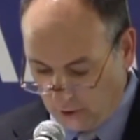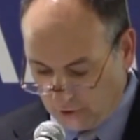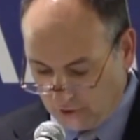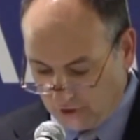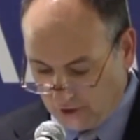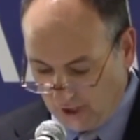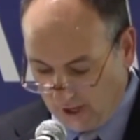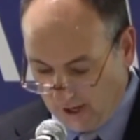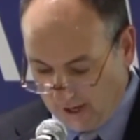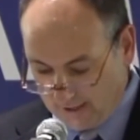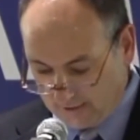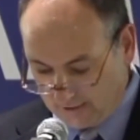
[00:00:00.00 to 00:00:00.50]
Kurt
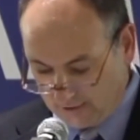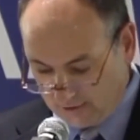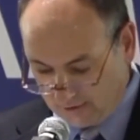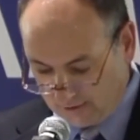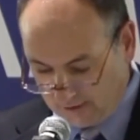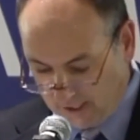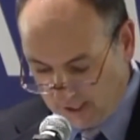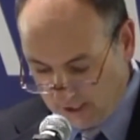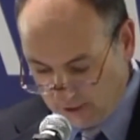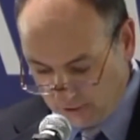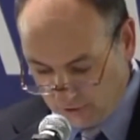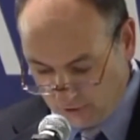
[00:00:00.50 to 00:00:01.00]

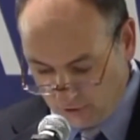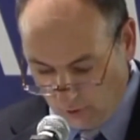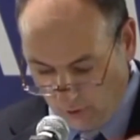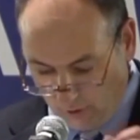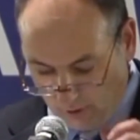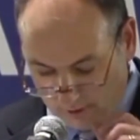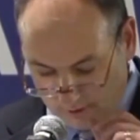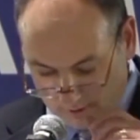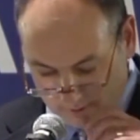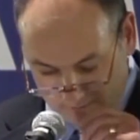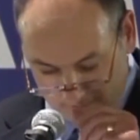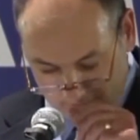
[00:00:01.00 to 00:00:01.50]
Schatz, Keith
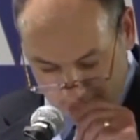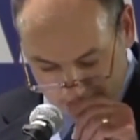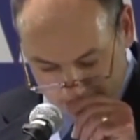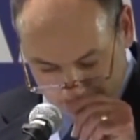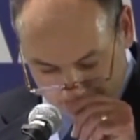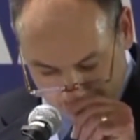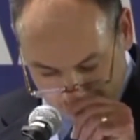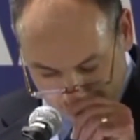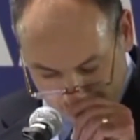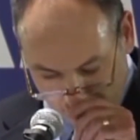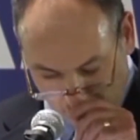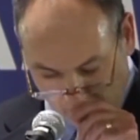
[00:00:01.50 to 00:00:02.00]

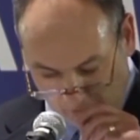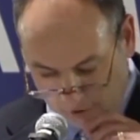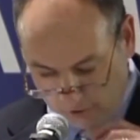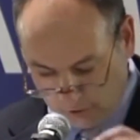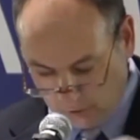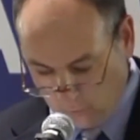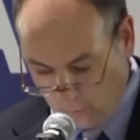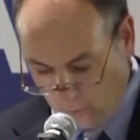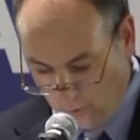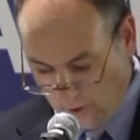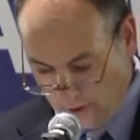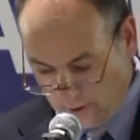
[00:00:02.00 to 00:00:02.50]
Jordan,
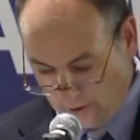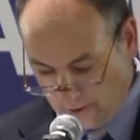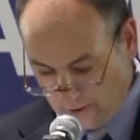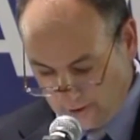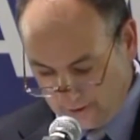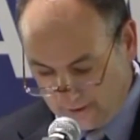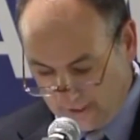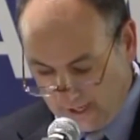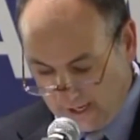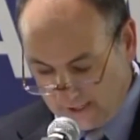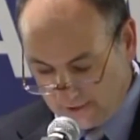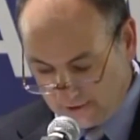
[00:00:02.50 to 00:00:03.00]
Jason
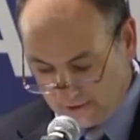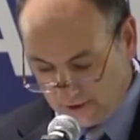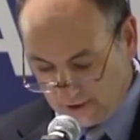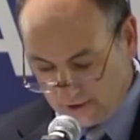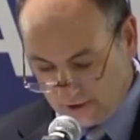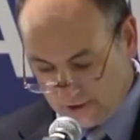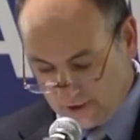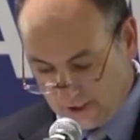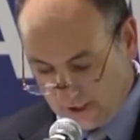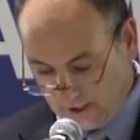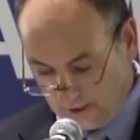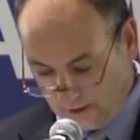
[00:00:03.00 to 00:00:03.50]
Warner, and
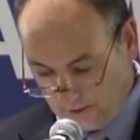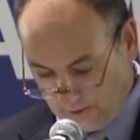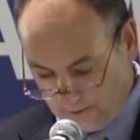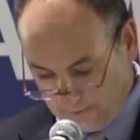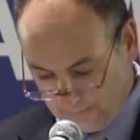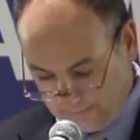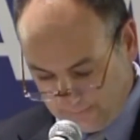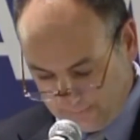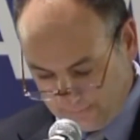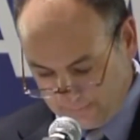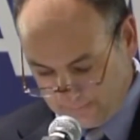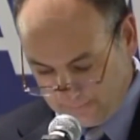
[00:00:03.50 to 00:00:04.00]
Casey
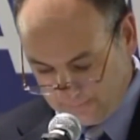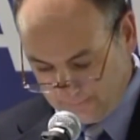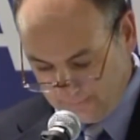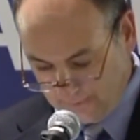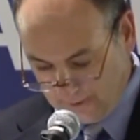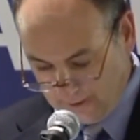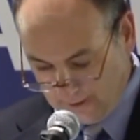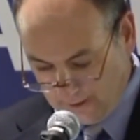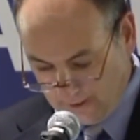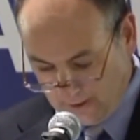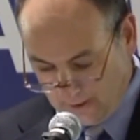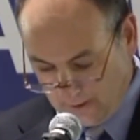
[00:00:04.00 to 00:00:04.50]
Steele
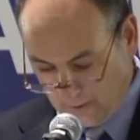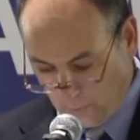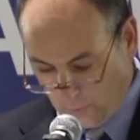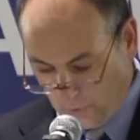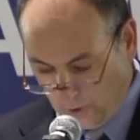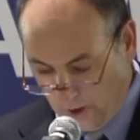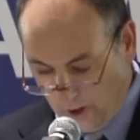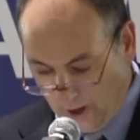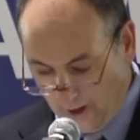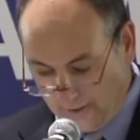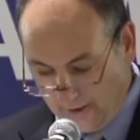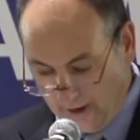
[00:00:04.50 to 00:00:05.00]

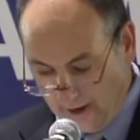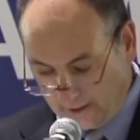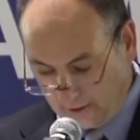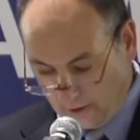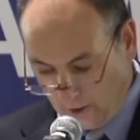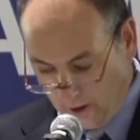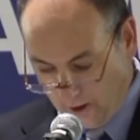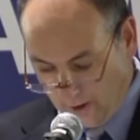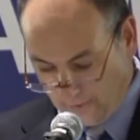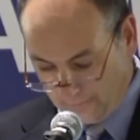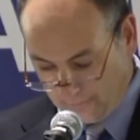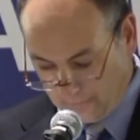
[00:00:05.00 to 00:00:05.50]
were on
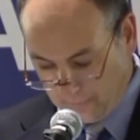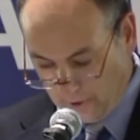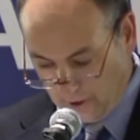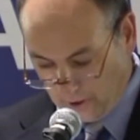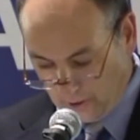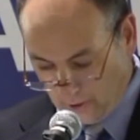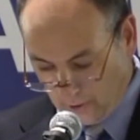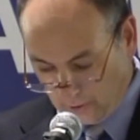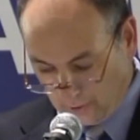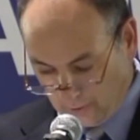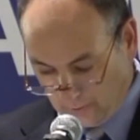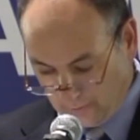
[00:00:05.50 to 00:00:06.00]
that call from
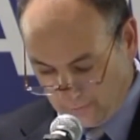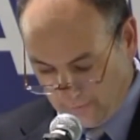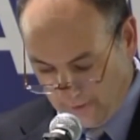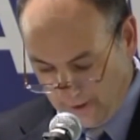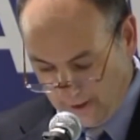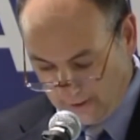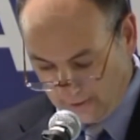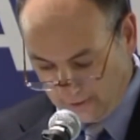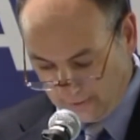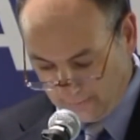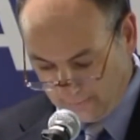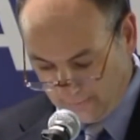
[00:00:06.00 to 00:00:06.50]
our local
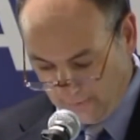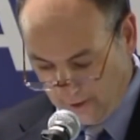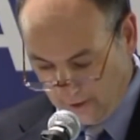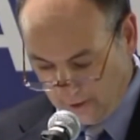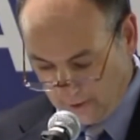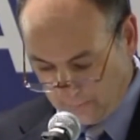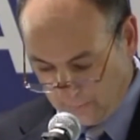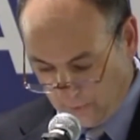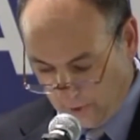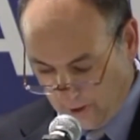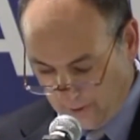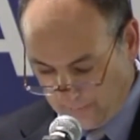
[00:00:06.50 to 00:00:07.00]

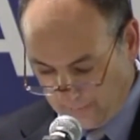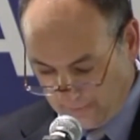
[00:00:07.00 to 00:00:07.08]
fire